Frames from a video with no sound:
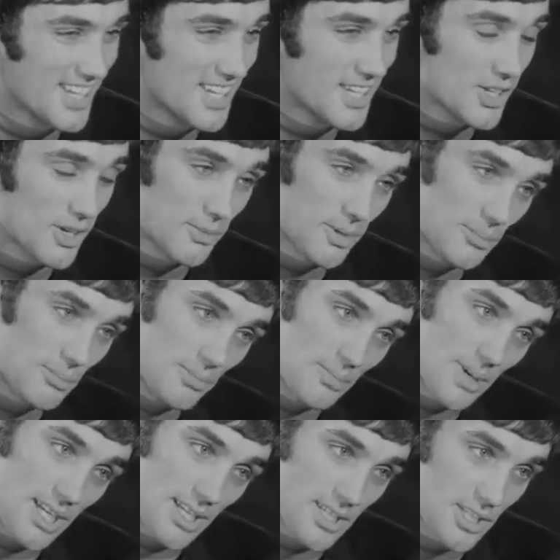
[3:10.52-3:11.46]
No, well,
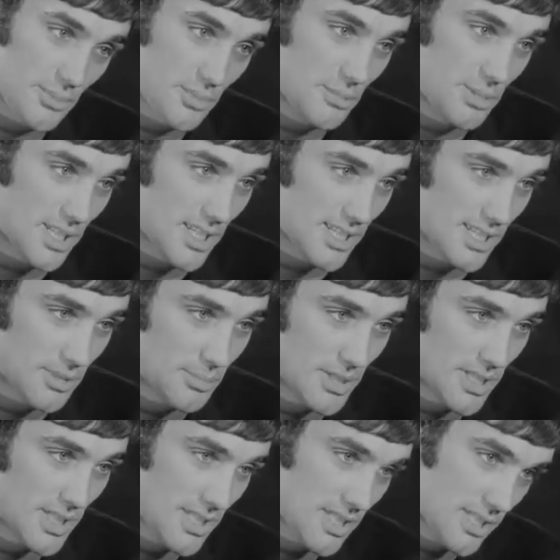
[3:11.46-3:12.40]
Mike Summerby that is,
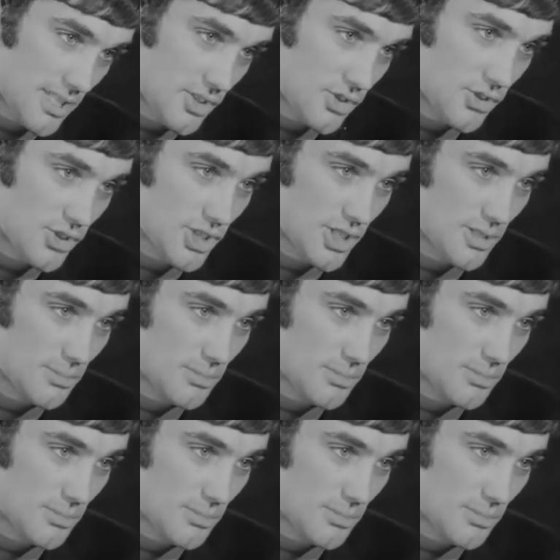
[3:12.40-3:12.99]
but this is a shoe shop.